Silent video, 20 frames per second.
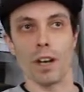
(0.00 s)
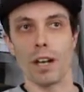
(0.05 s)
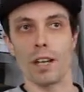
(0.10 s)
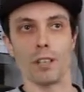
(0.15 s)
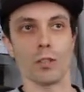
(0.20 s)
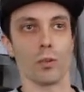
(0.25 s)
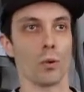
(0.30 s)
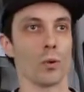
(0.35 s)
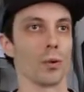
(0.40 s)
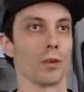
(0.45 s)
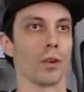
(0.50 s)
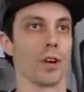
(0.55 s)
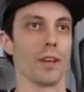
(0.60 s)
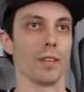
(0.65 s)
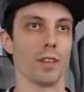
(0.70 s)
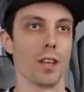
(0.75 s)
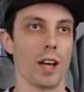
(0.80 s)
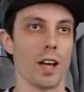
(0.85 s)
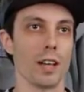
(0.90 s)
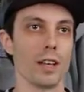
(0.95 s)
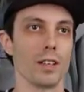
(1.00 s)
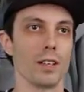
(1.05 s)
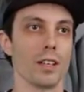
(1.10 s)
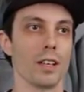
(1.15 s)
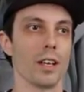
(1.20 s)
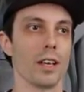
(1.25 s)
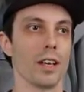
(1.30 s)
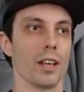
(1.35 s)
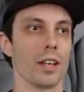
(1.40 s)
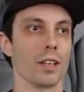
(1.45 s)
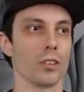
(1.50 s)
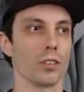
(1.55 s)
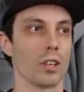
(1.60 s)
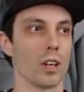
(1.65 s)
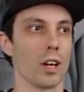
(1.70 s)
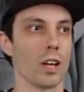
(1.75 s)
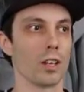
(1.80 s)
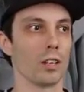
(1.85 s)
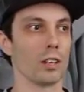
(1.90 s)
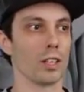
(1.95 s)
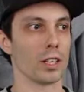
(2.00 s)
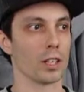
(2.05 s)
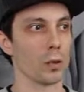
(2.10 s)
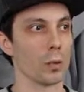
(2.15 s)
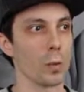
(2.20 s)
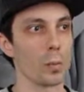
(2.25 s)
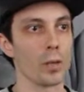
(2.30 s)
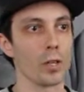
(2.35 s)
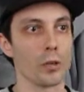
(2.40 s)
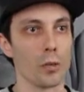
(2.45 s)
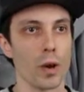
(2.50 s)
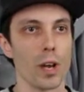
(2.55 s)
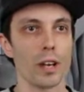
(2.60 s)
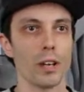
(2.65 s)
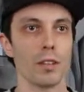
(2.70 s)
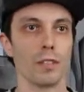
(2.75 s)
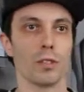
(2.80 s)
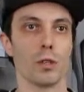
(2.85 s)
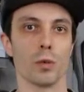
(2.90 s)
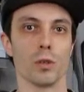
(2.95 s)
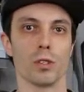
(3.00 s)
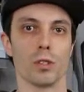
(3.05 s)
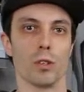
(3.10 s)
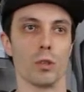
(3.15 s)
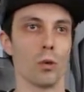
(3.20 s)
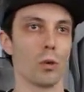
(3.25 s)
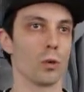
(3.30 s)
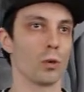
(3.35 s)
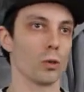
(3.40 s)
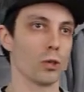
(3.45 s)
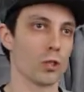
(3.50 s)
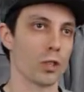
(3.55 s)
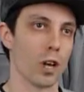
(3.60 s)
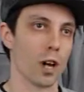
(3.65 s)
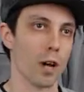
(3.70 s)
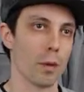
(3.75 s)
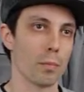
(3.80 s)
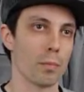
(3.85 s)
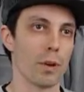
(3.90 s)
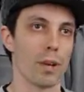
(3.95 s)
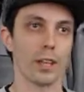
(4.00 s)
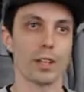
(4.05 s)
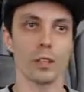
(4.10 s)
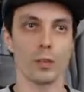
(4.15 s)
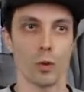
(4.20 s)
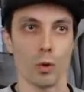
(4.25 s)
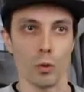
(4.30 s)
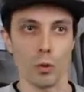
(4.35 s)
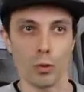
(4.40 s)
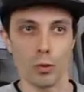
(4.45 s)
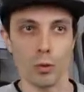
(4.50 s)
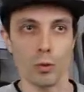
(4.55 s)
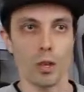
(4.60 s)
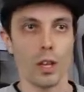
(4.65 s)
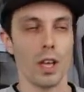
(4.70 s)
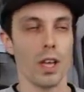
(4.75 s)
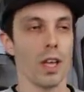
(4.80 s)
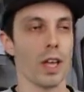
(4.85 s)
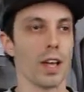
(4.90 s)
I had to order online, and I thought like it would be great if there was a local shop I could go to